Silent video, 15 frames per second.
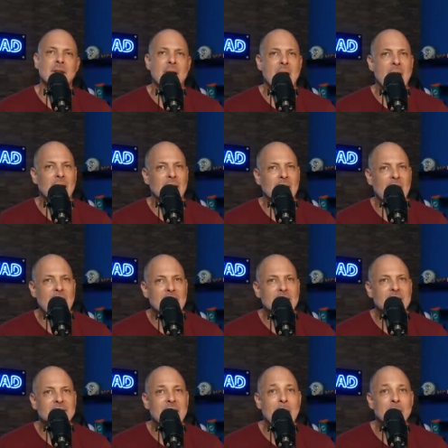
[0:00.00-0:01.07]
Now, I like
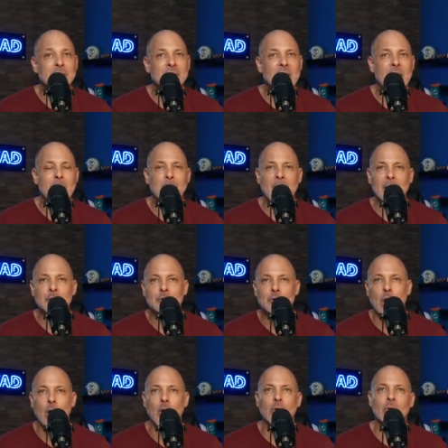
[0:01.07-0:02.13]
the depth there, but I
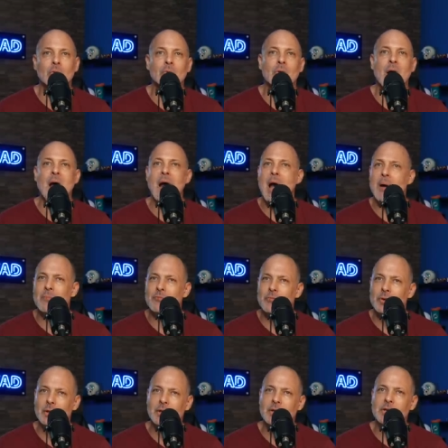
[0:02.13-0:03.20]
don't. I'm
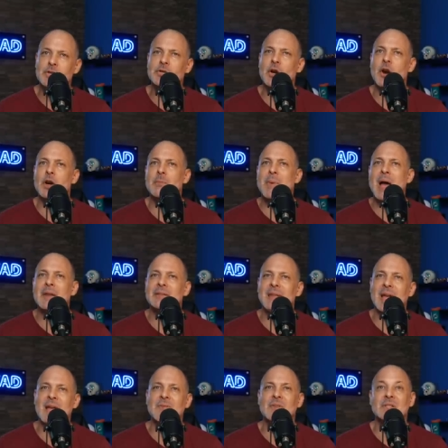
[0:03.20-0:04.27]
really concerned about
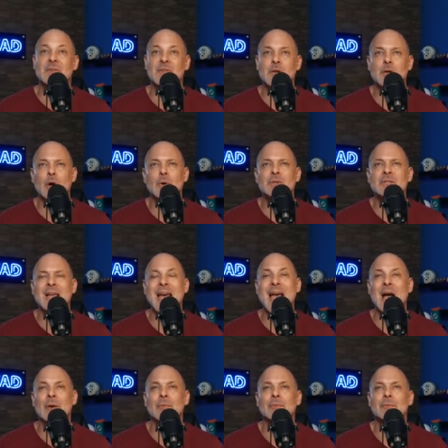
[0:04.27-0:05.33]
Davis if he goes
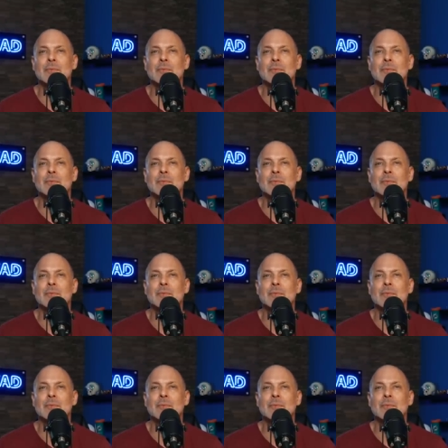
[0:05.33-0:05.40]
down.